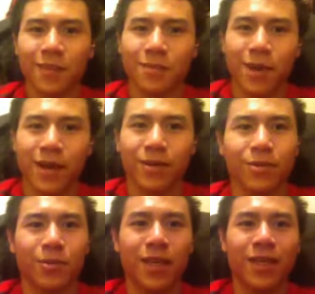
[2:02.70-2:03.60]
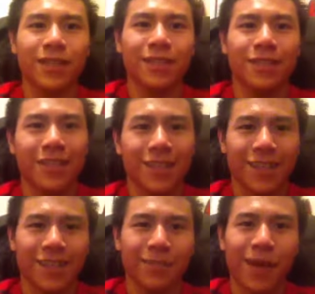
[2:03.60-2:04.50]
my Rubik
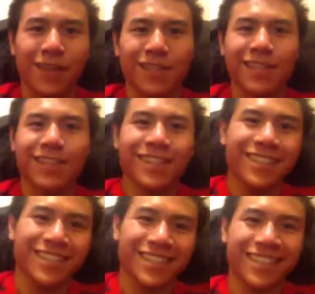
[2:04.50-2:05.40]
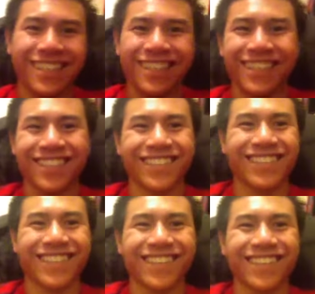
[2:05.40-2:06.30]
master. That's
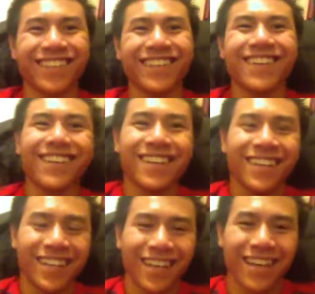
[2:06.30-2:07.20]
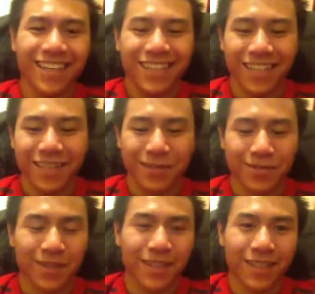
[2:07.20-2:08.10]
what it's called. This
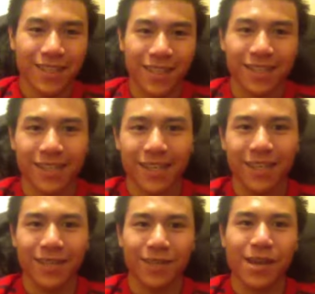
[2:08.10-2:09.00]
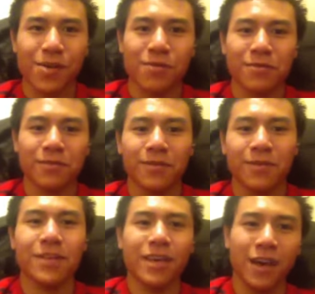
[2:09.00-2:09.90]
really nice guy, they
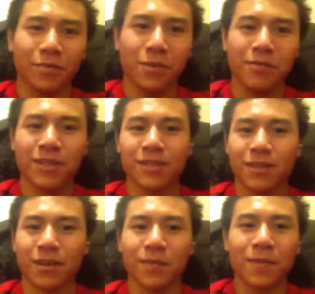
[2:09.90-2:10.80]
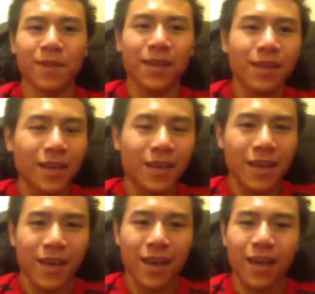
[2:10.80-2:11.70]
help me with stuff.
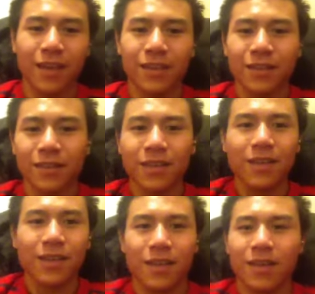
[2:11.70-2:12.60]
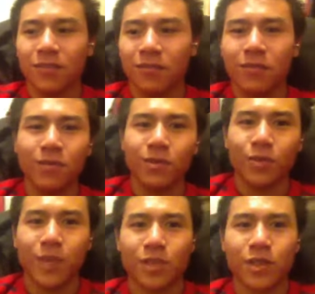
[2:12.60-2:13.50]
And with
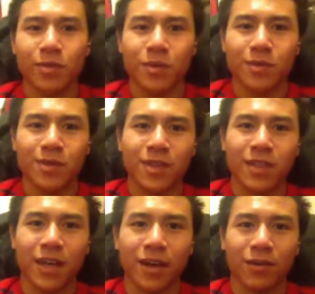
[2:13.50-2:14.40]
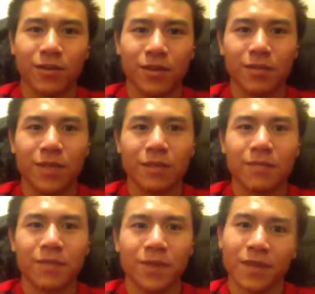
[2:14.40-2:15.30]
Rubik stuff, if you need help something,
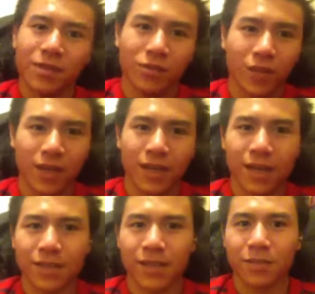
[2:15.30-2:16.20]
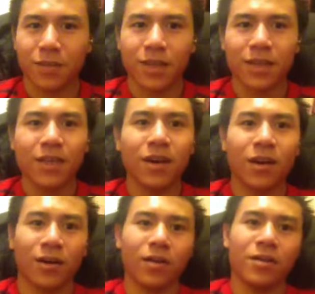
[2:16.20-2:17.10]
you can contact me,
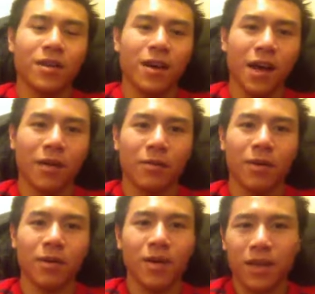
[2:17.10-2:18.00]
or I will,